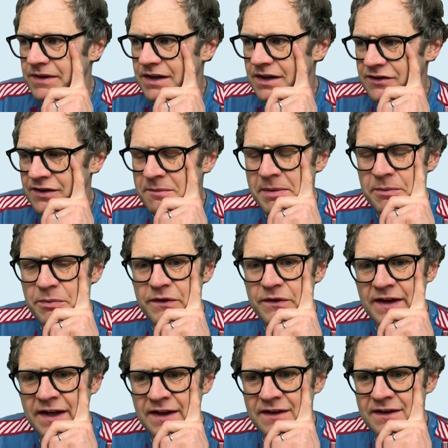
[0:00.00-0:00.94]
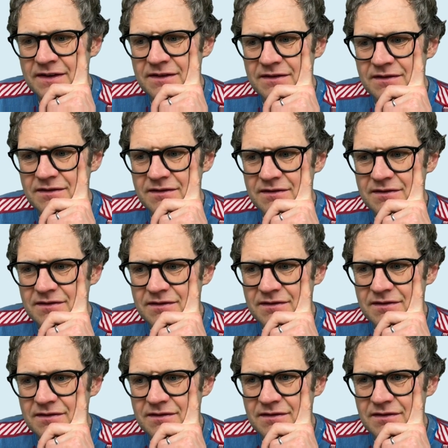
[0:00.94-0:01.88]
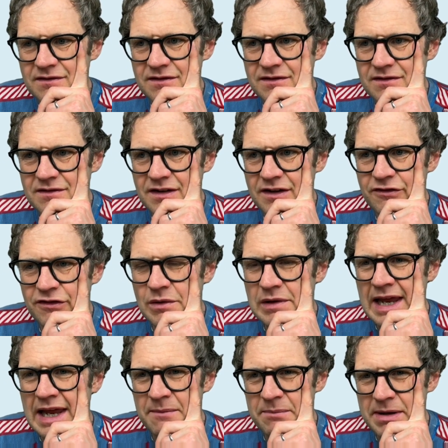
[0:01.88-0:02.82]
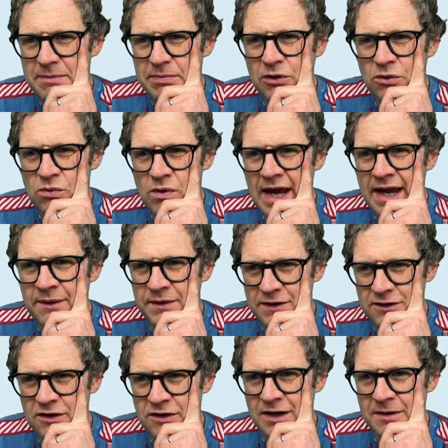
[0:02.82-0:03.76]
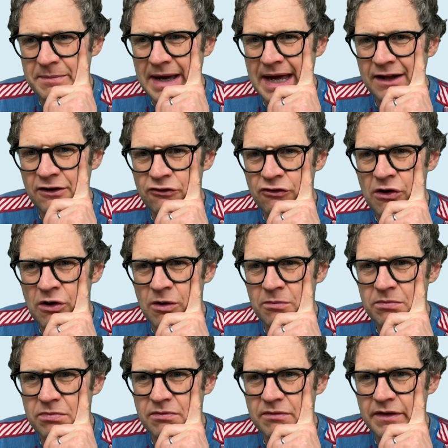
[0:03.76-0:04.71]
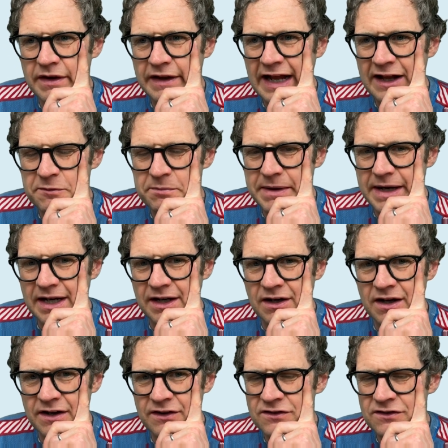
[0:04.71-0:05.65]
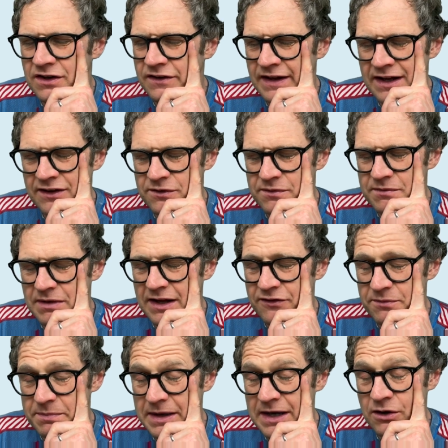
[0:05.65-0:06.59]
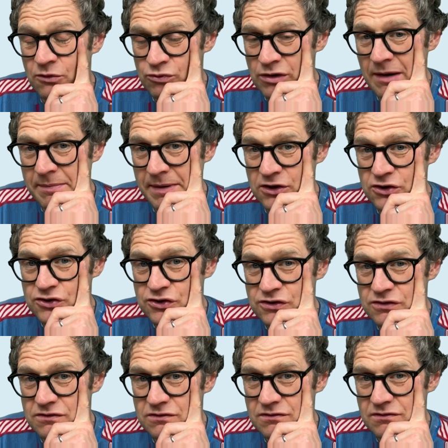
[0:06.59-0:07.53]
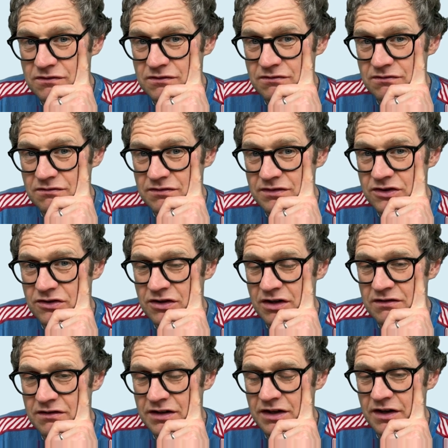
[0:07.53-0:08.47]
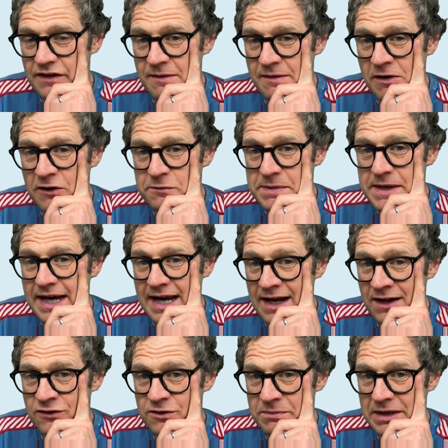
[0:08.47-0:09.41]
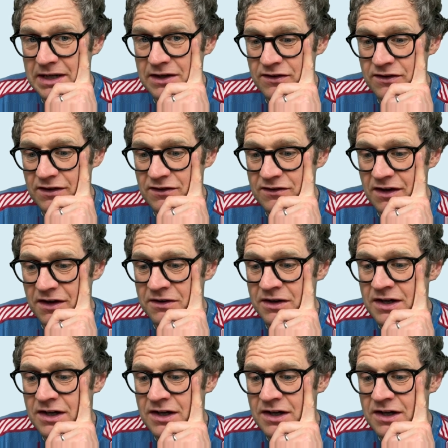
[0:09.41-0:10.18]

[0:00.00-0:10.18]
some people think that if you let people away with doing a bad job, that's being nice. No, that's being rubbish. You don't, there must be accountability. So